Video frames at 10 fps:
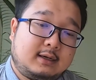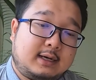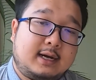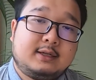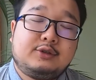
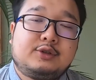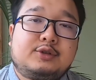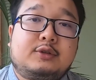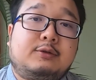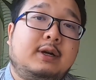and you
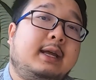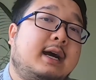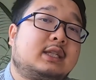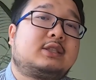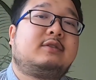should really
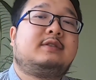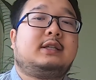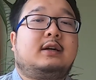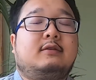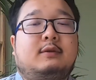ask
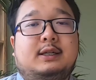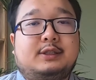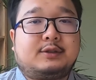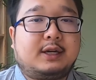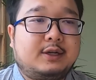yourself what
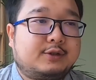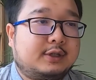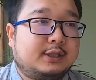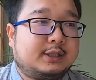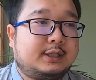is your
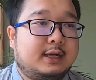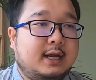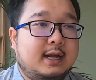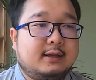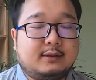interest,
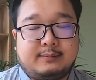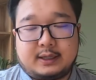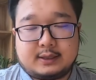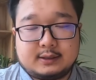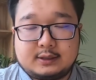and
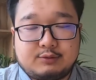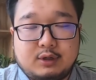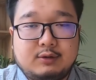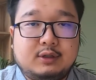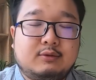because
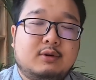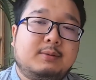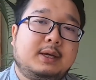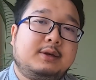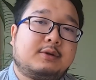it will
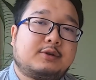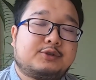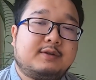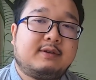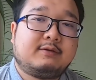be your
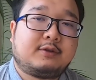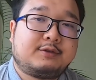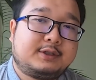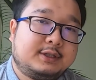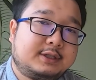driven
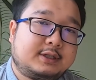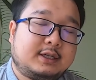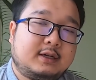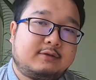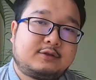forces
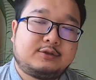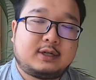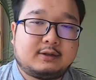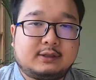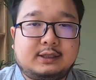
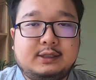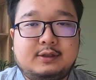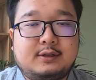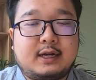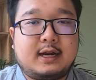throughout the
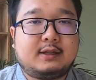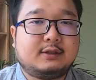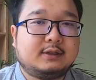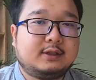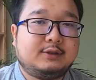year,
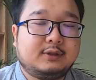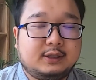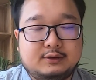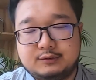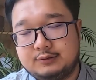and you
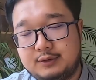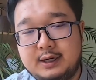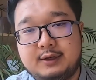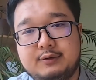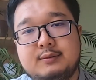need to
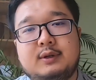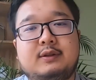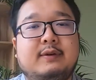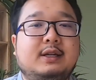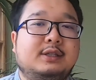really good
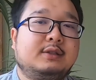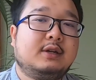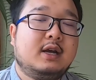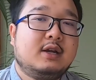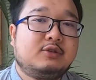motivation
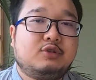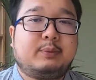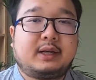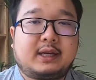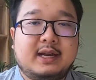to
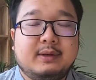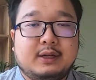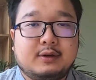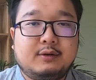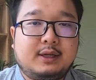keep
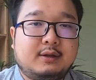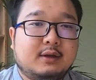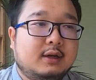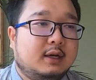it going.